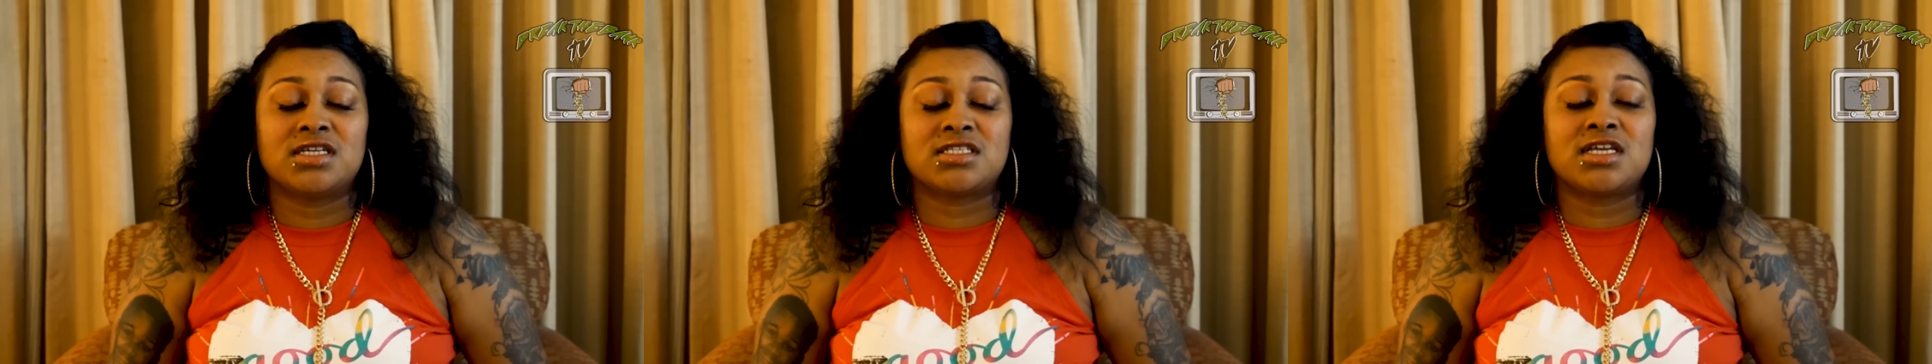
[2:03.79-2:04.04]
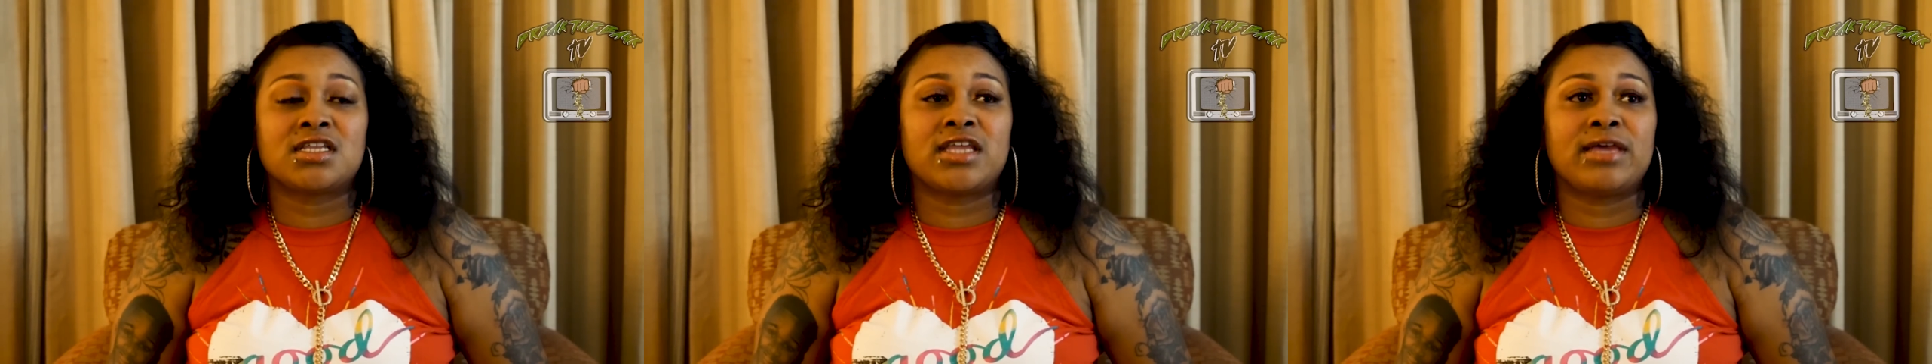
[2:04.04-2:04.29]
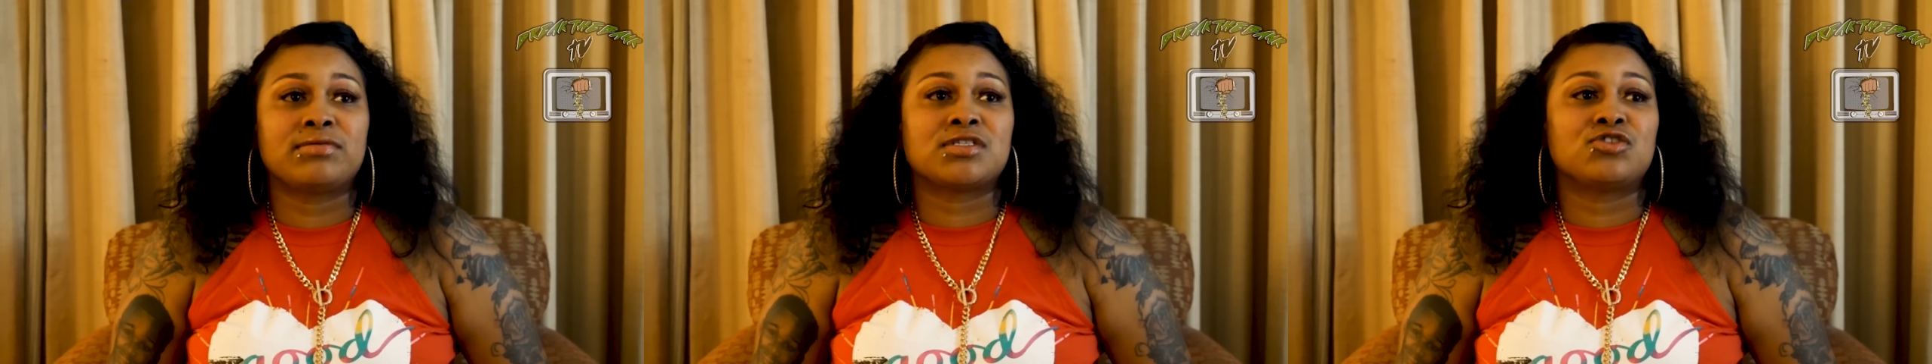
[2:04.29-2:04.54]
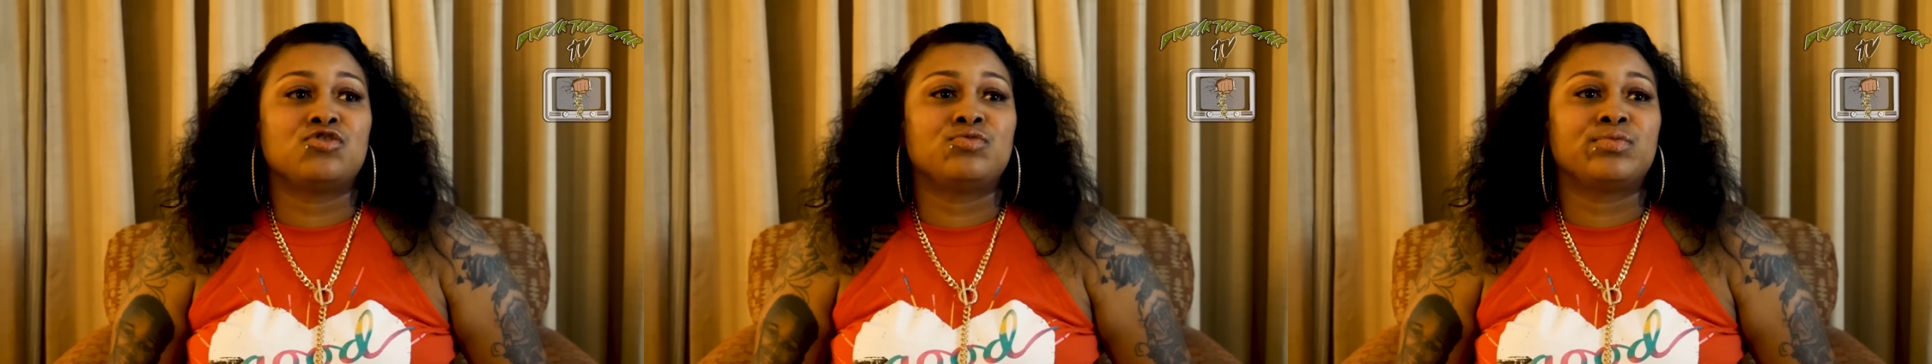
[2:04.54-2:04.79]
His nickname
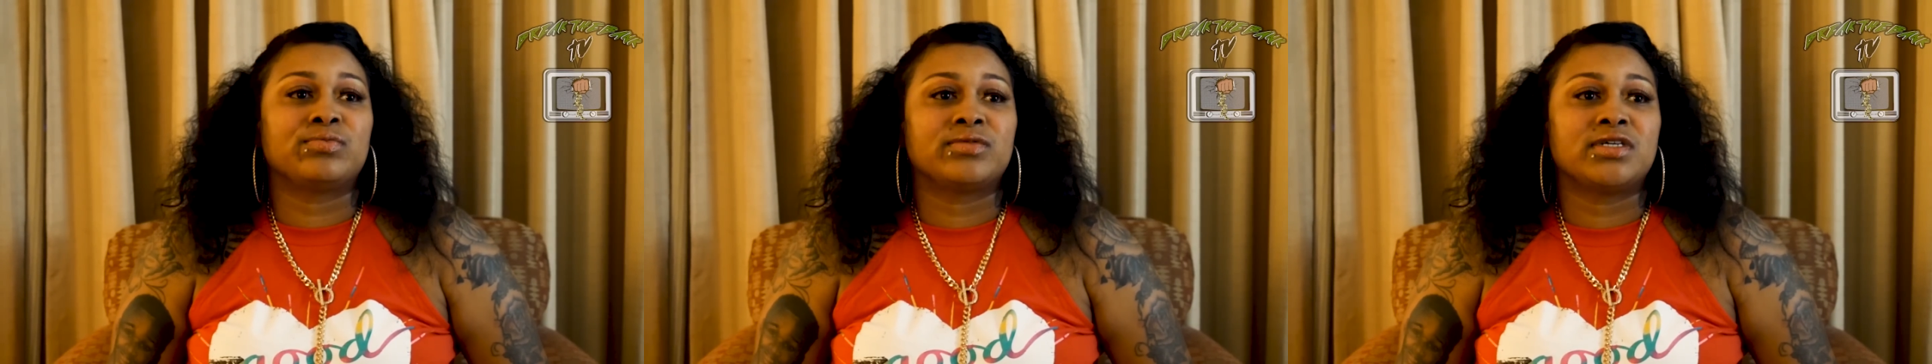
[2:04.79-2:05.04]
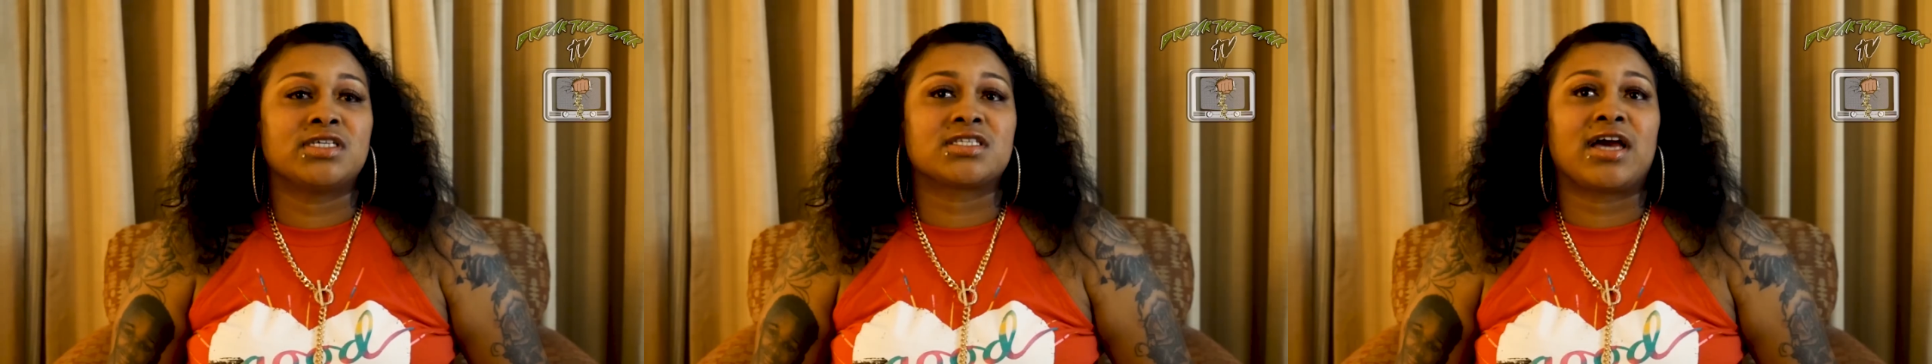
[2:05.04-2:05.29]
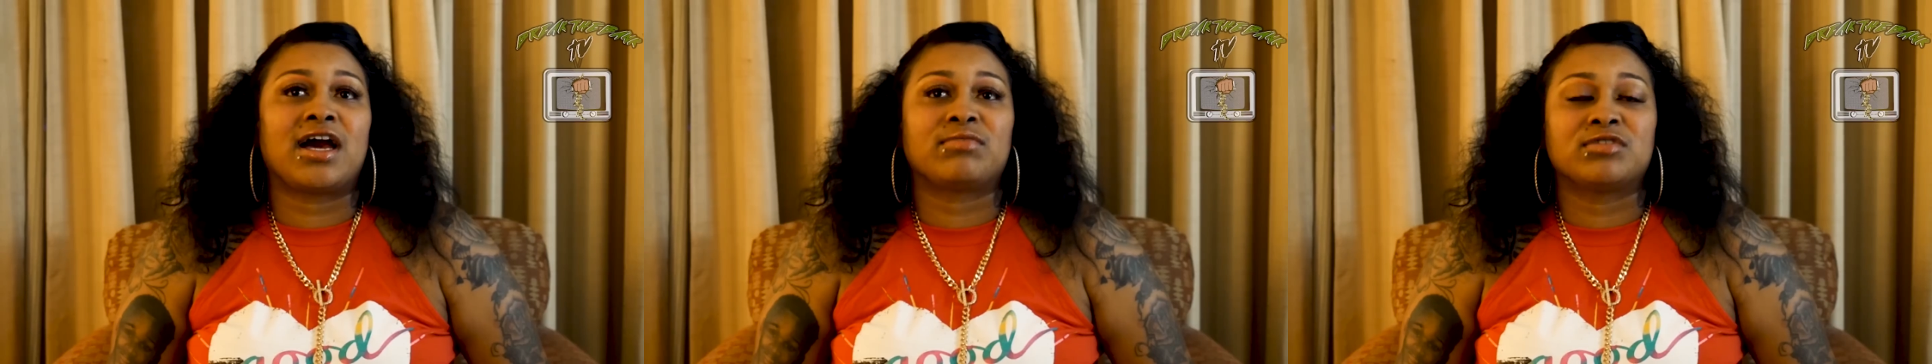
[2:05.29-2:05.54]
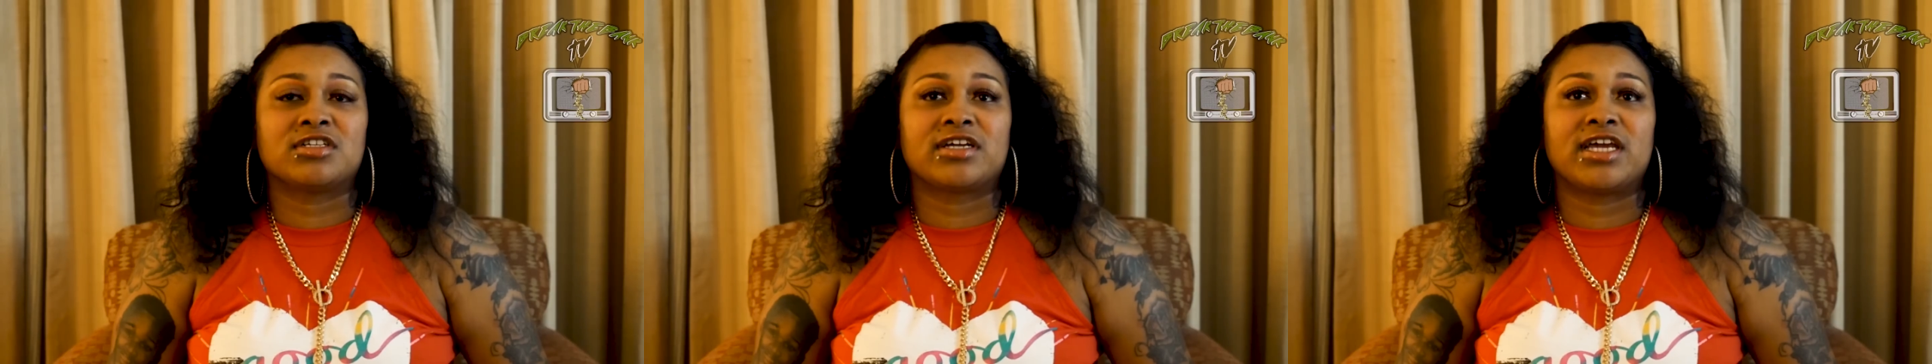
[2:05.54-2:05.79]
Snoop, his
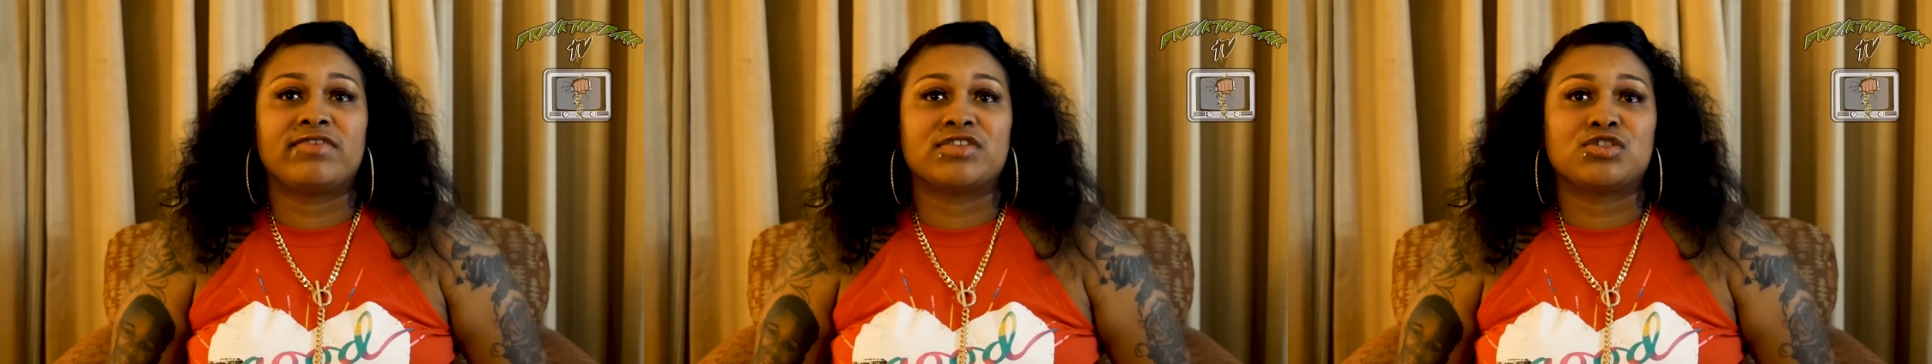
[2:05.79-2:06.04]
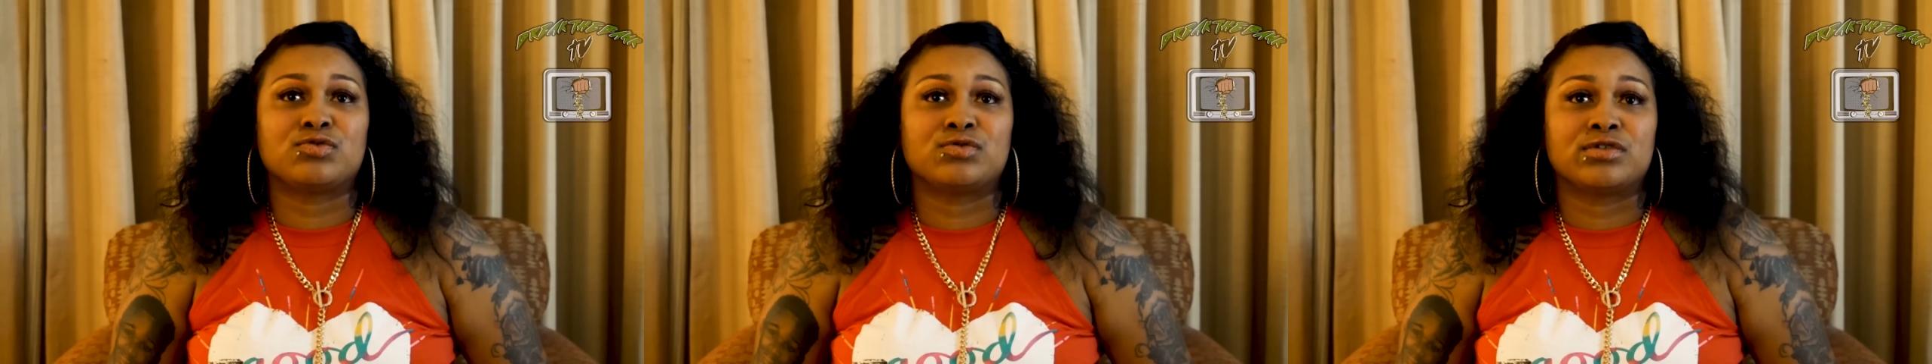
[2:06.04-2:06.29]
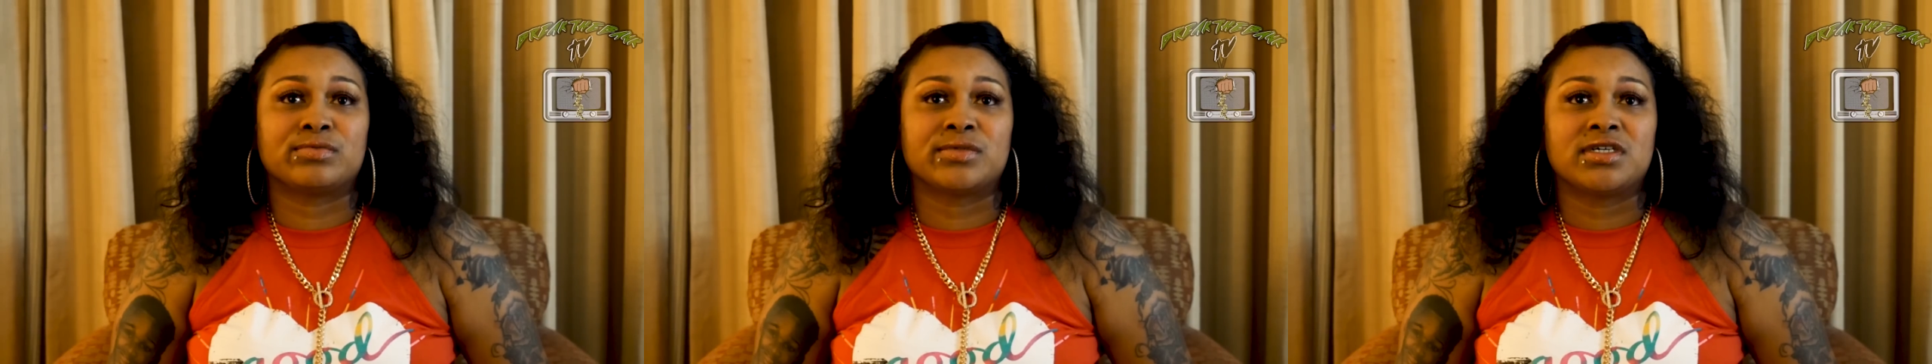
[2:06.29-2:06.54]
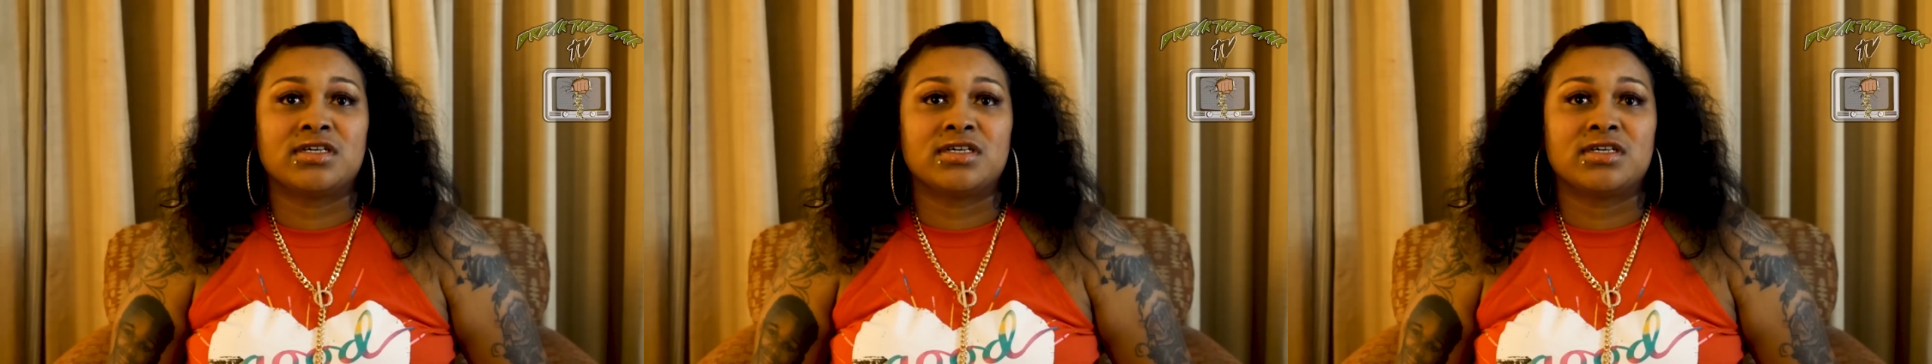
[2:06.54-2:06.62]
godmother gave it to him